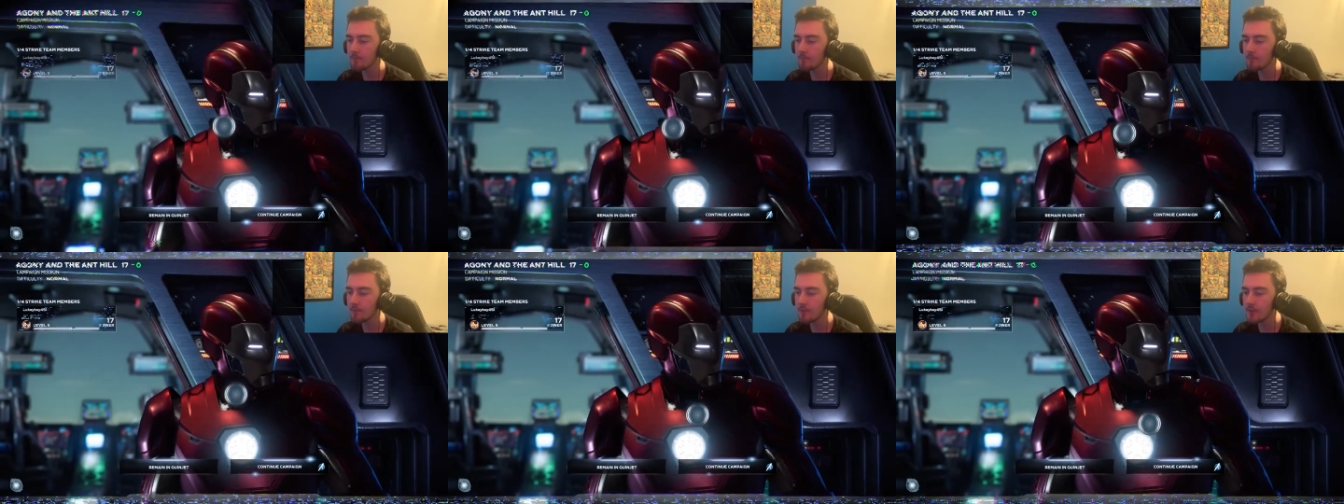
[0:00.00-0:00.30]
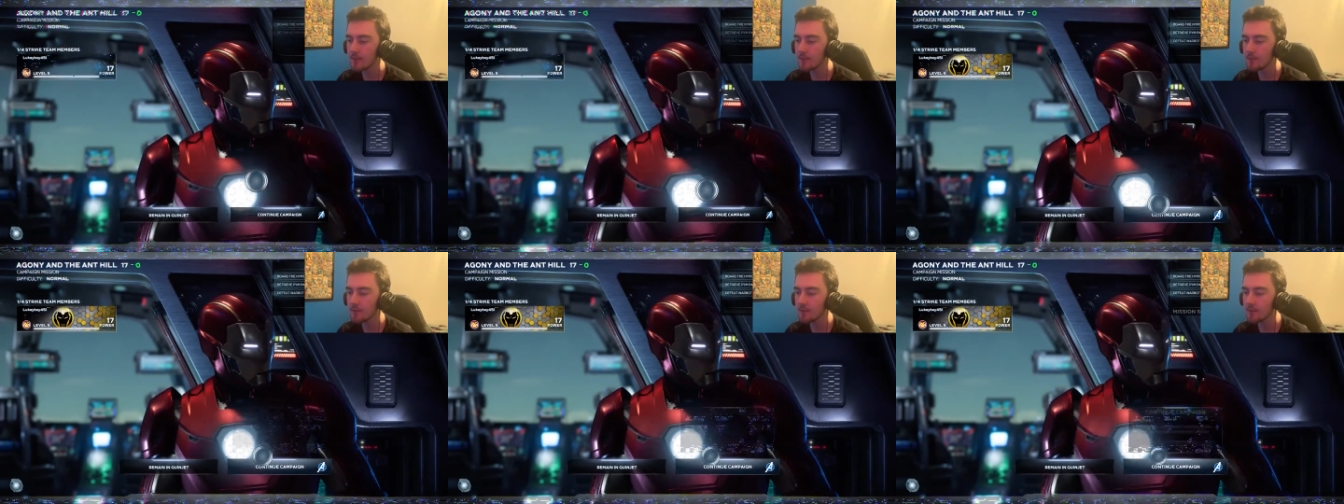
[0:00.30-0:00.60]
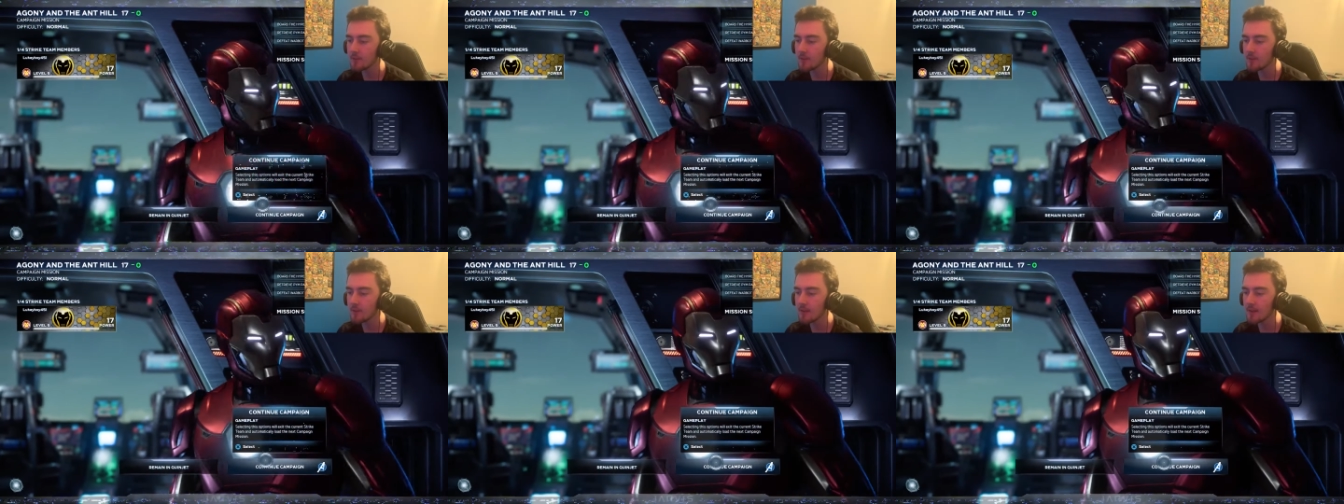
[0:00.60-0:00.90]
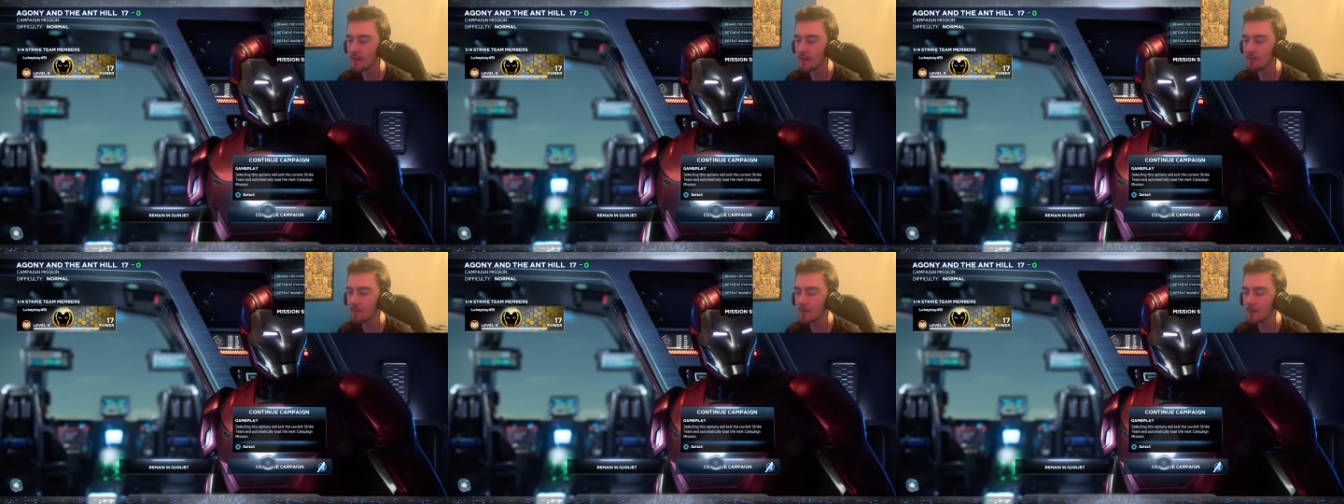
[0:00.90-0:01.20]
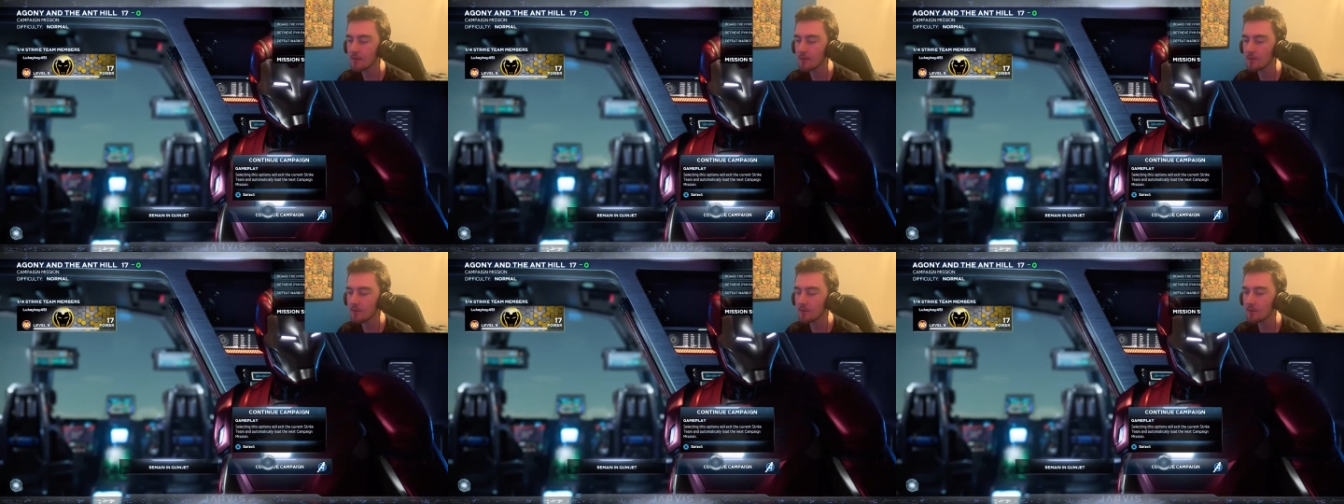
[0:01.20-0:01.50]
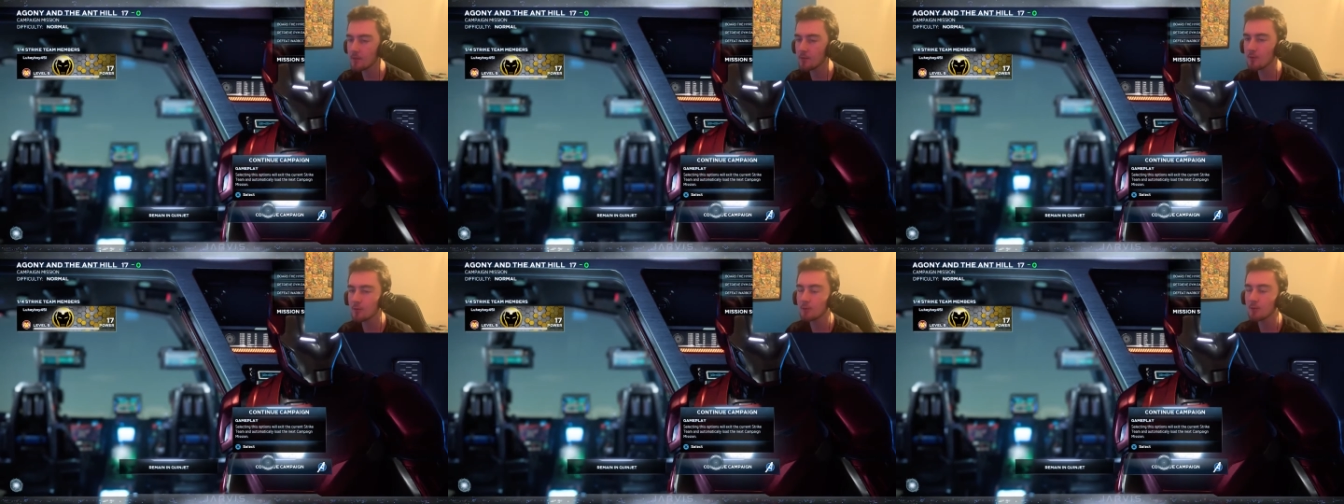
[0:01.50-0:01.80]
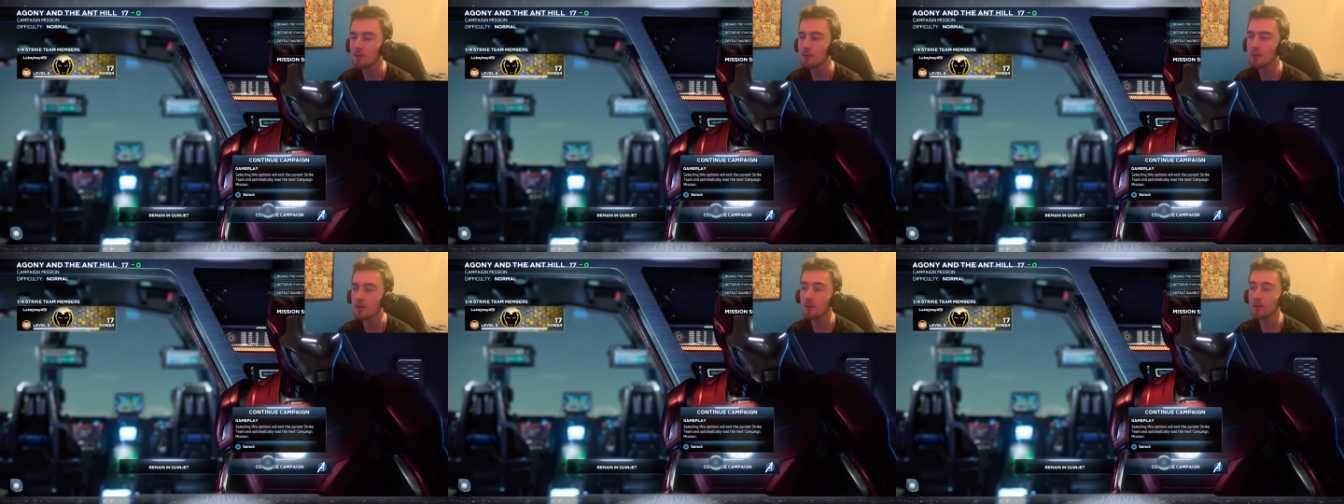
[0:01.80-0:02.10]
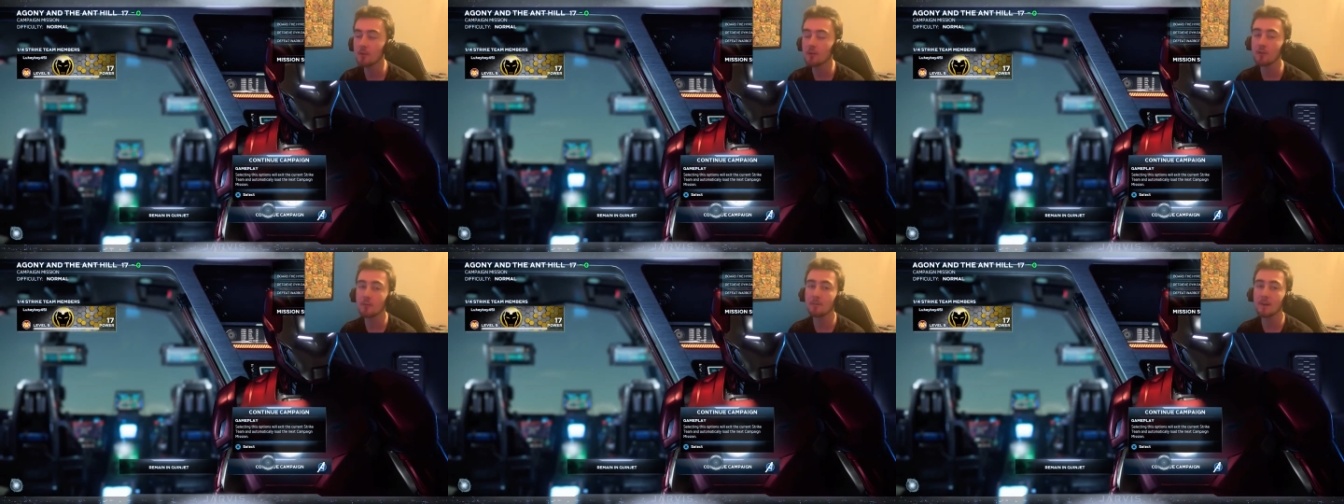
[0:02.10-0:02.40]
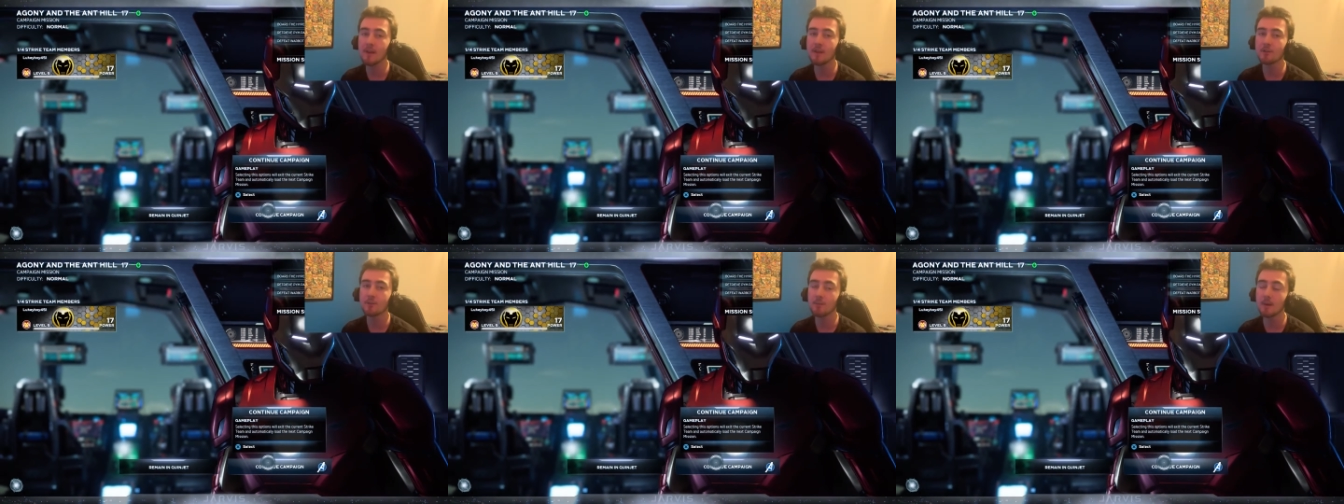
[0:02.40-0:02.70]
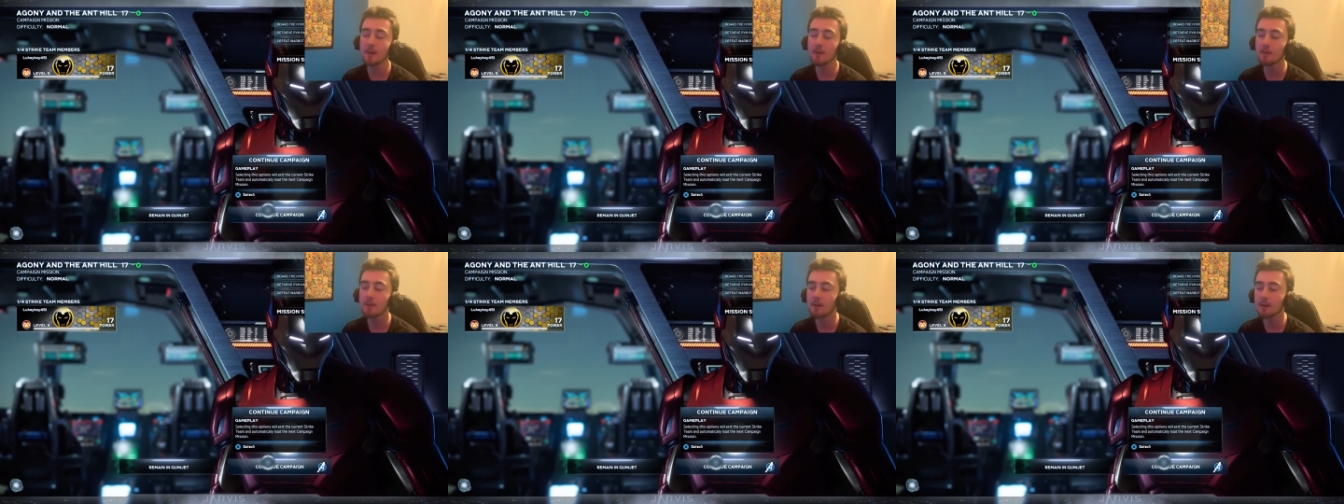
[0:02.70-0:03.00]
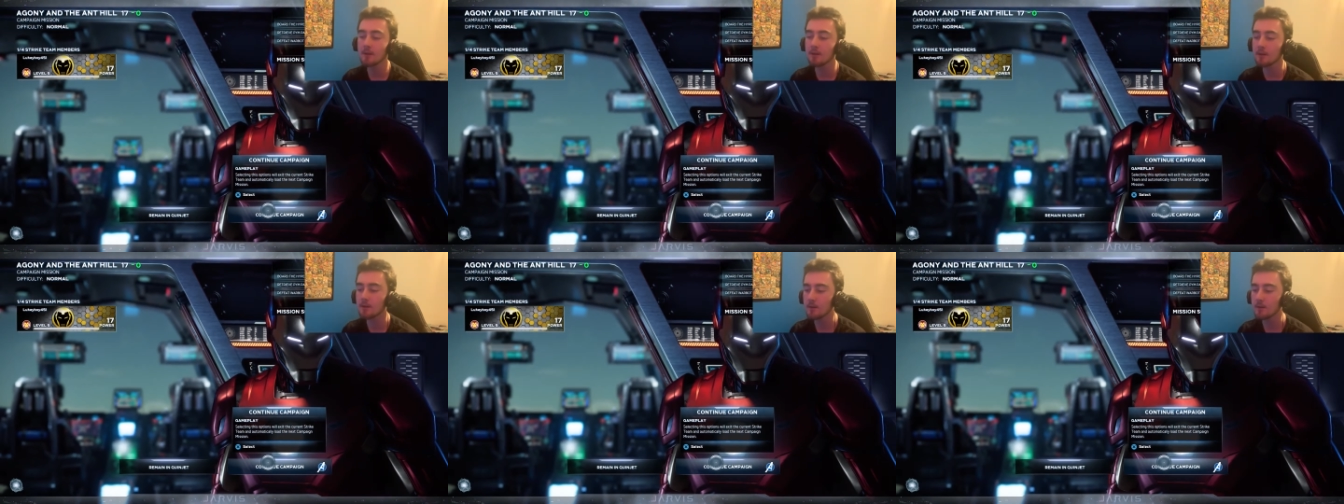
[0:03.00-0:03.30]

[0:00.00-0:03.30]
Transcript: Right, let's continue the campaign, dude. We're still supposed to be going to space, by the way.